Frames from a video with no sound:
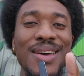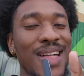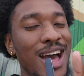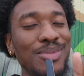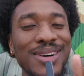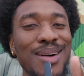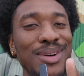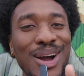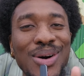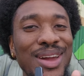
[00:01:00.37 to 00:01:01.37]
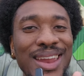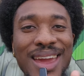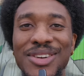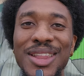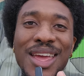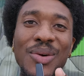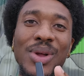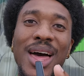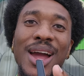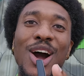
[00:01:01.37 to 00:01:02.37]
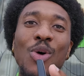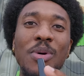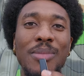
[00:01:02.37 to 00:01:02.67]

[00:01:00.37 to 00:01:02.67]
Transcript: I'm going to go in everything with like an open